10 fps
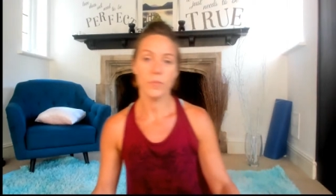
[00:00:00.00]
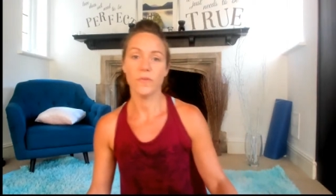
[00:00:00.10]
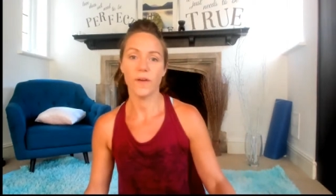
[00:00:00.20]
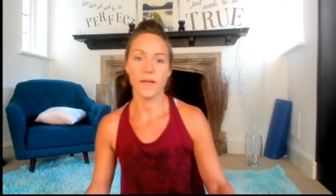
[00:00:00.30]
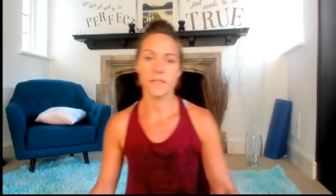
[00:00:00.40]
you've
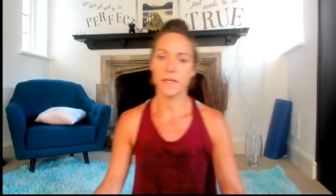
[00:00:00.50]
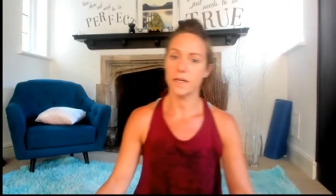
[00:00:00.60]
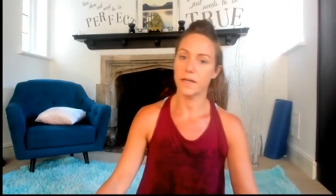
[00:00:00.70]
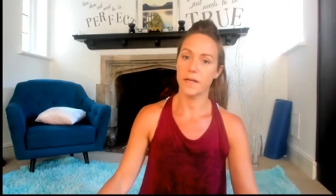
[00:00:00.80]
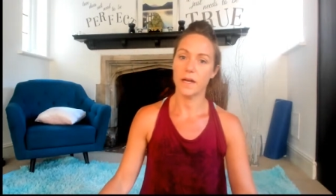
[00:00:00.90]
had
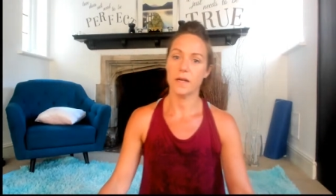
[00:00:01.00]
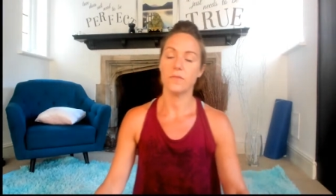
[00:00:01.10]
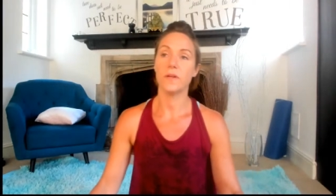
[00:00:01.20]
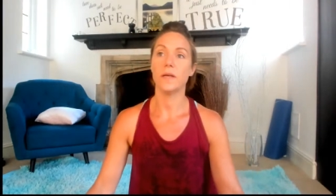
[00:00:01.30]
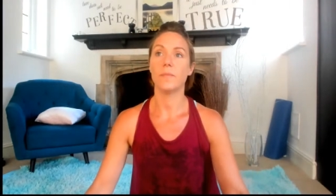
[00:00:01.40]
a
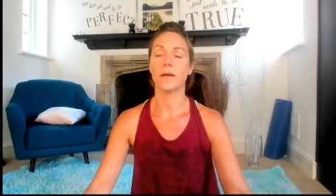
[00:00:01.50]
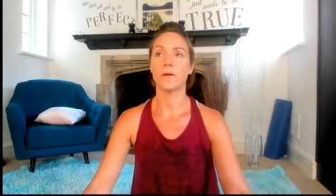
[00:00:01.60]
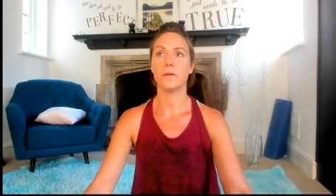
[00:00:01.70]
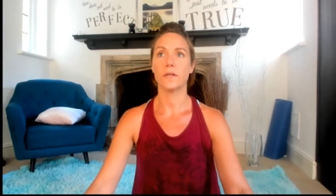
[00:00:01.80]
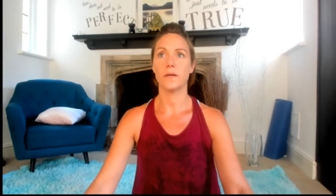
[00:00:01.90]
lovely bank
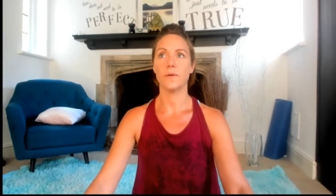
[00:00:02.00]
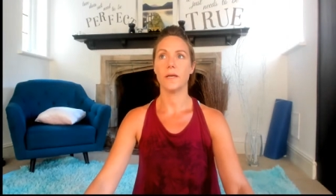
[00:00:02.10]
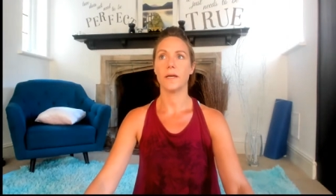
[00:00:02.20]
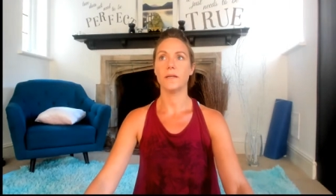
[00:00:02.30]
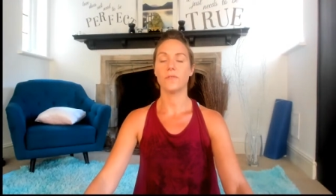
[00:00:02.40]
holiday weekend.